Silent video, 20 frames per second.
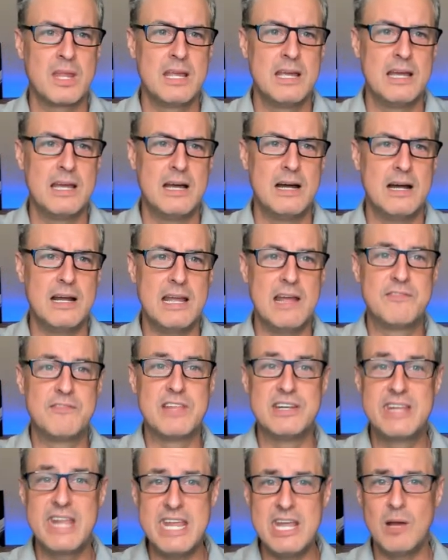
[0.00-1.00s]
if the
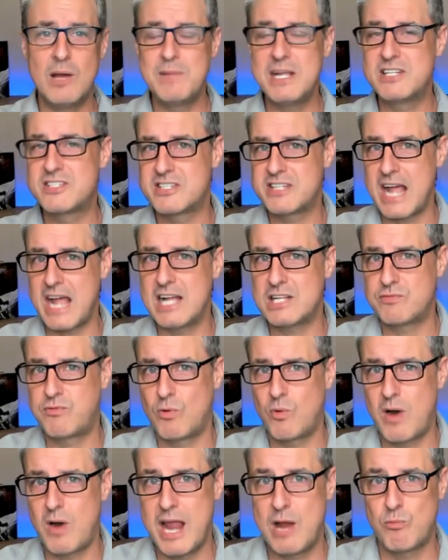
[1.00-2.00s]
DM needs stats
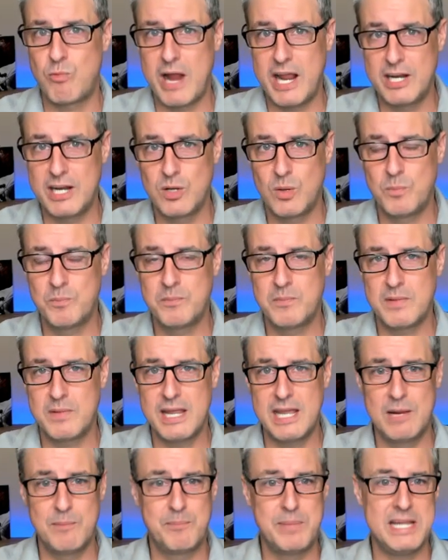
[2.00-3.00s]
for a random
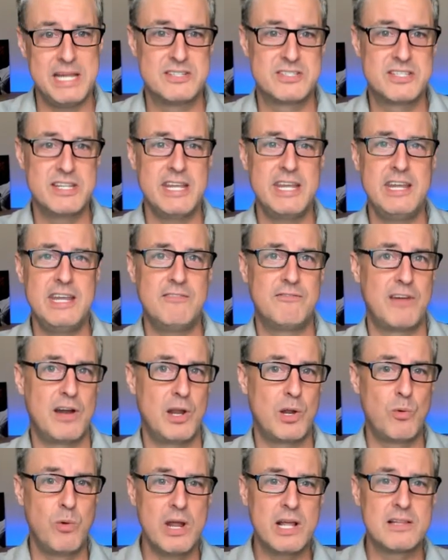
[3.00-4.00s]
NPC very
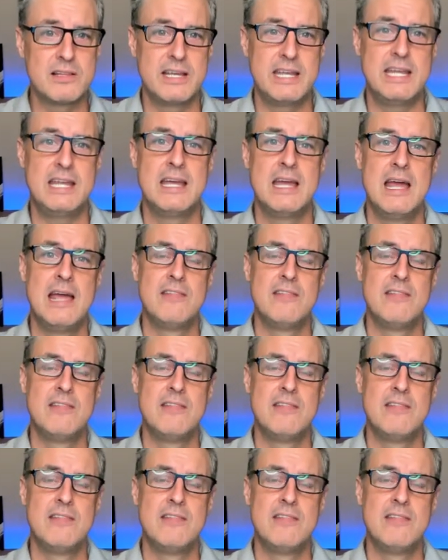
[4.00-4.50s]
quickly,